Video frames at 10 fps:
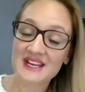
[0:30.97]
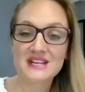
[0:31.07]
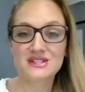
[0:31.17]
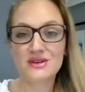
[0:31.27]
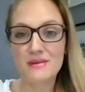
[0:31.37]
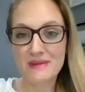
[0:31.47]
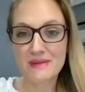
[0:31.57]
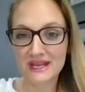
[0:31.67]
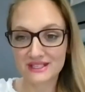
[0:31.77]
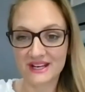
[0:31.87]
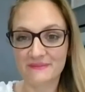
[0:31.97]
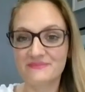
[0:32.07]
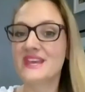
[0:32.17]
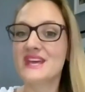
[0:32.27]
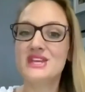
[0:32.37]
So, Amanda,
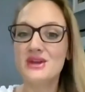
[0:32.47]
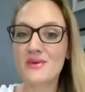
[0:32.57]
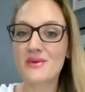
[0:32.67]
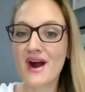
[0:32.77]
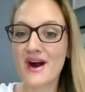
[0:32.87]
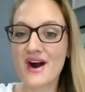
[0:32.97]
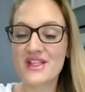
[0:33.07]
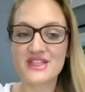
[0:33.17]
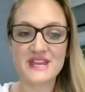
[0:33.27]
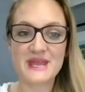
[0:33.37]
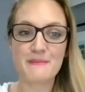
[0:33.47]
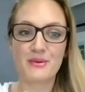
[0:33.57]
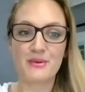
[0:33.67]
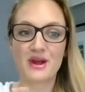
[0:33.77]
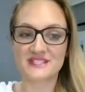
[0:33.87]
you are the
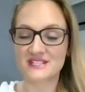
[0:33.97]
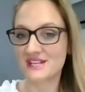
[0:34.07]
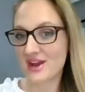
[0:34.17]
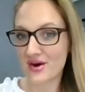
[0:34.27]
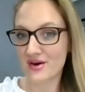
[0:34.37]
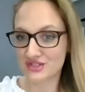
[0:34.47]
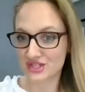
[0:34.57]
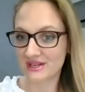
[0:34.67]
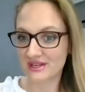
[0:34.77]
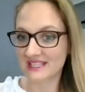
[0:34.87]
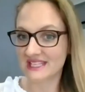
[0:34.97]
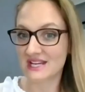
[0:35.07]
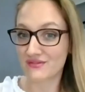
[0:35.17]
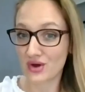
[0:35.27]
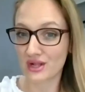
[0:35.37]
president of Junior League of
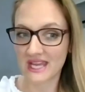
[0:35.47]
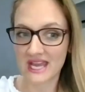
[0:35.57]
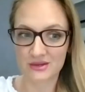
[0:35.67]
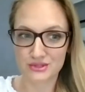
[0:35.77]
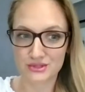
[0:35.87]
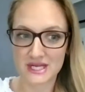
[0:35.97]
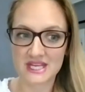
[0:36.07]
Collin County.